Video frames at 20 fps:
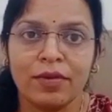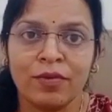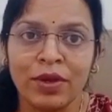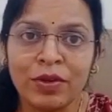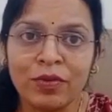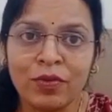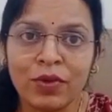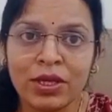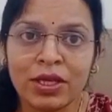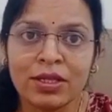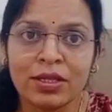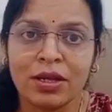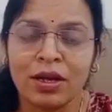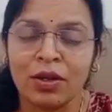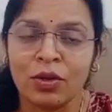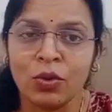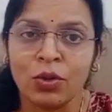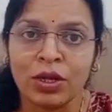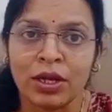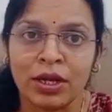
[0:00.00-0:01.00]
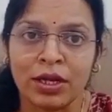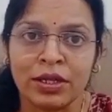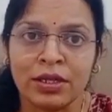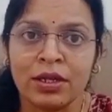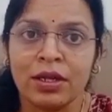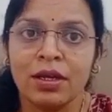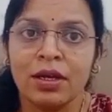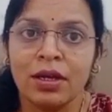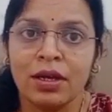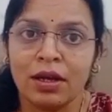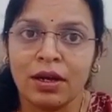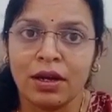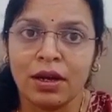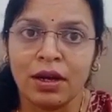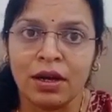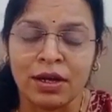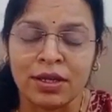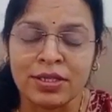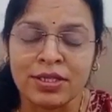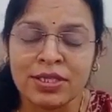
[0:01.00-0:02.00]
When we look at
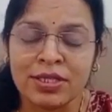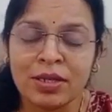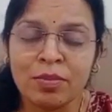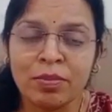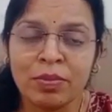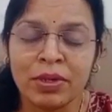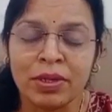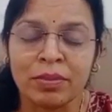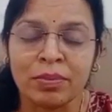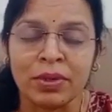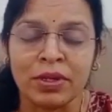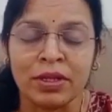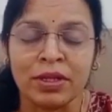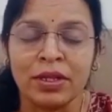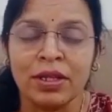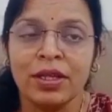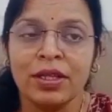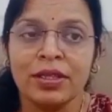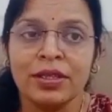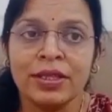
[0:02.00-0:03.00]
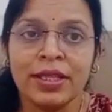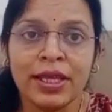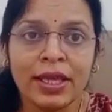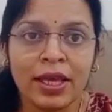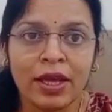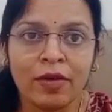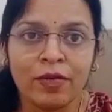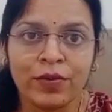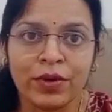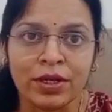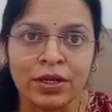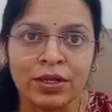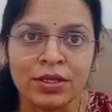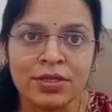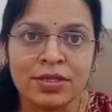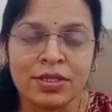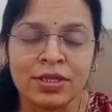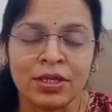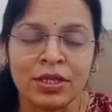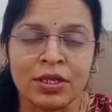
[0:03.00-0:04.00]
some people, they have
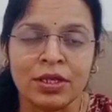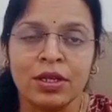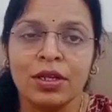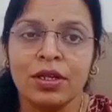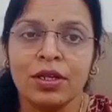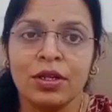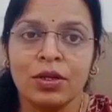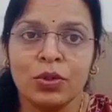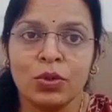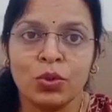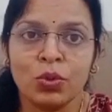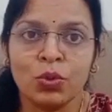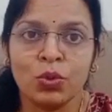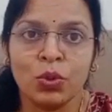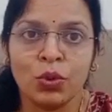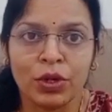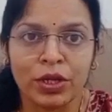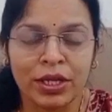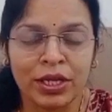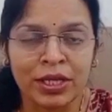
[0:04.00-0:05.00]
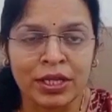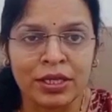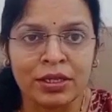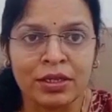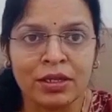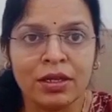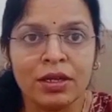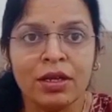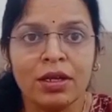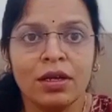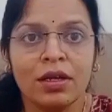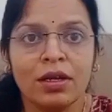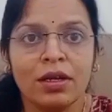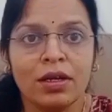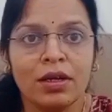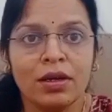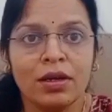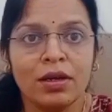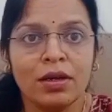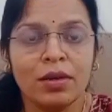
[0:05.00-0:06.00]
tendency to eat
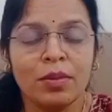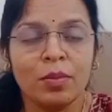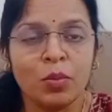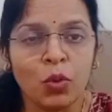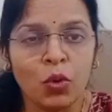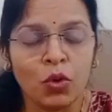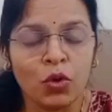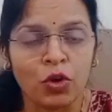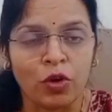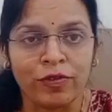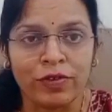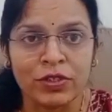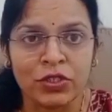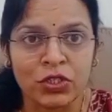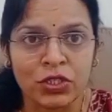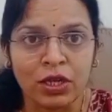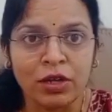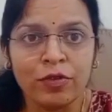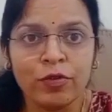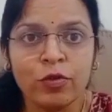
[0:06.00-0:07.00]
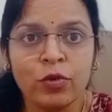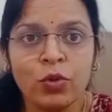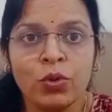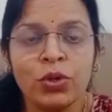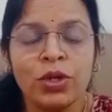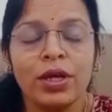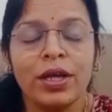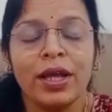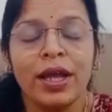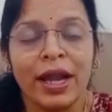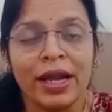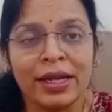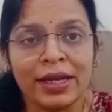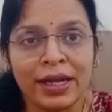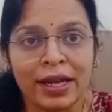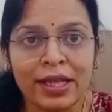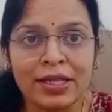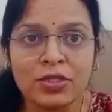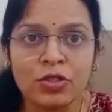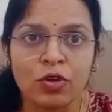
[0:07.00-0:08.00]
more of a junk food
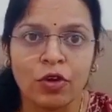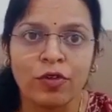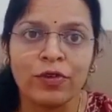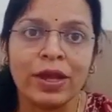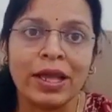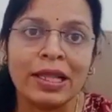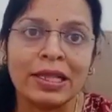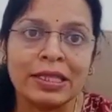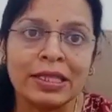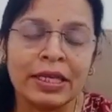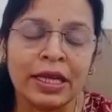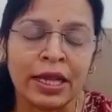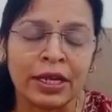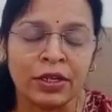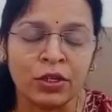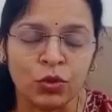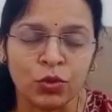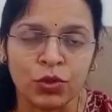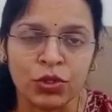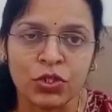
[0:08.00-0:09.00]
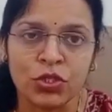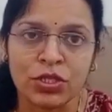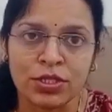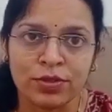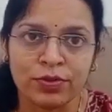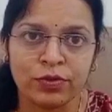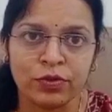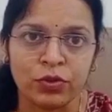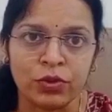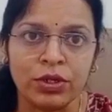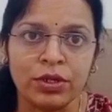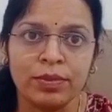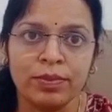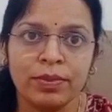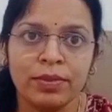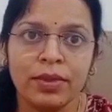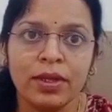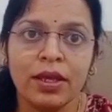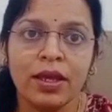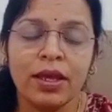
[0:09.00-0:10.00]
and less of healthy and nutritious food.